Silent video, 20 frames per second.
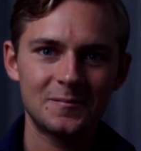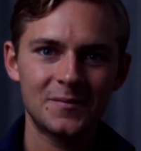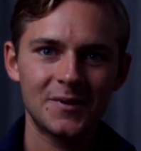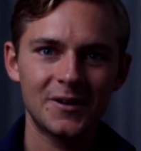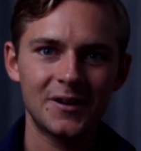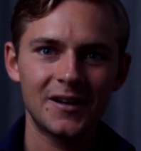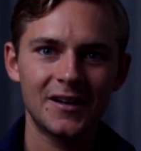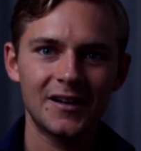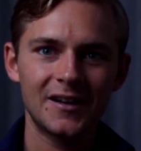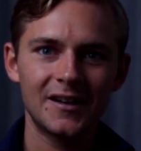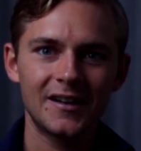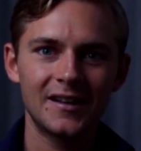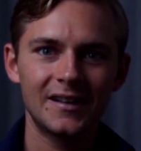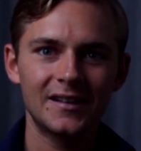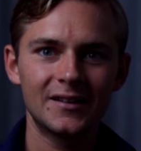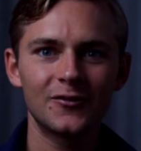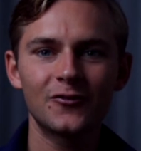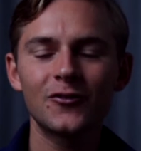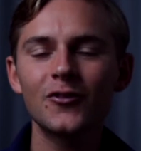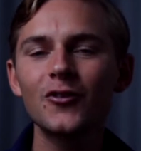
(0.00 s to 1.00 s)

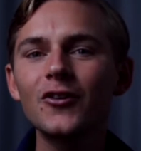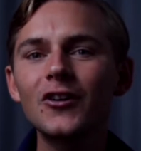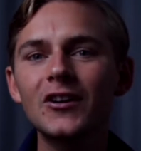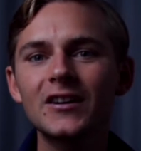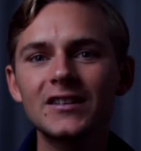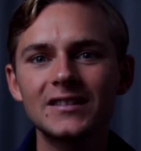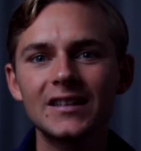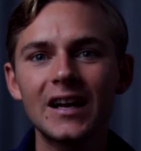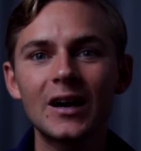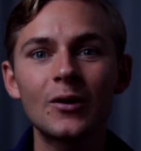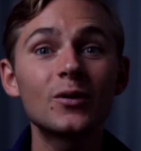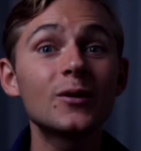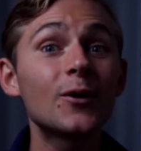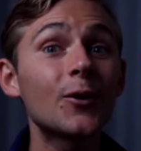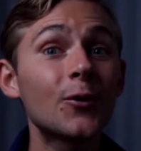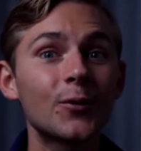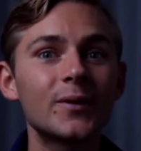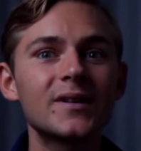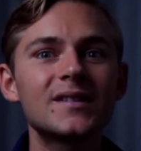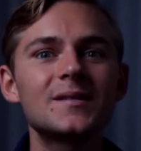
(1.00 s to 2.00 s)
But of course, I will
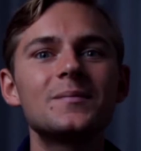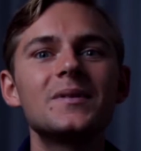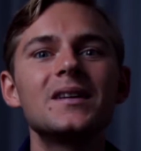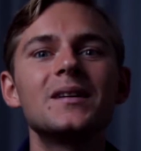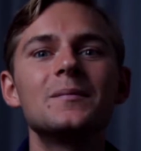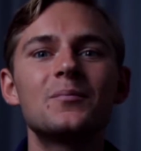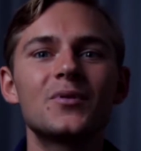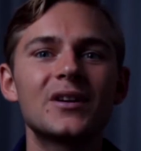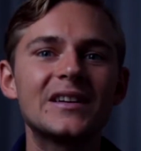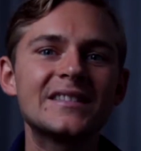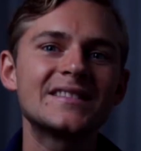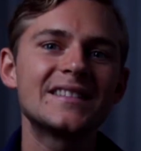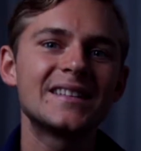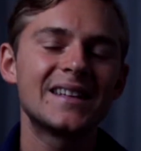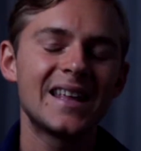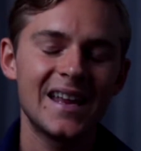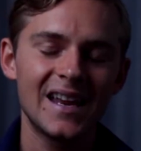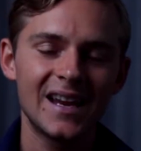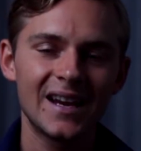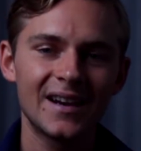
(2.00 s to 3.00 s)
always be
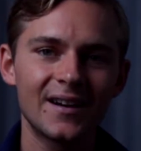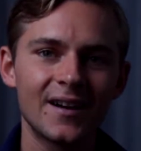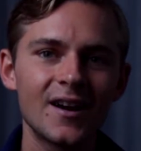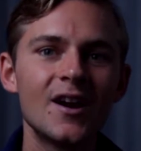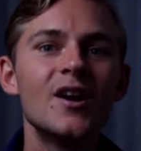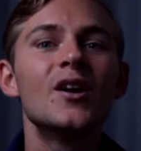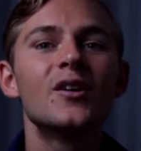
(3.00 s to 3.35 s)
present here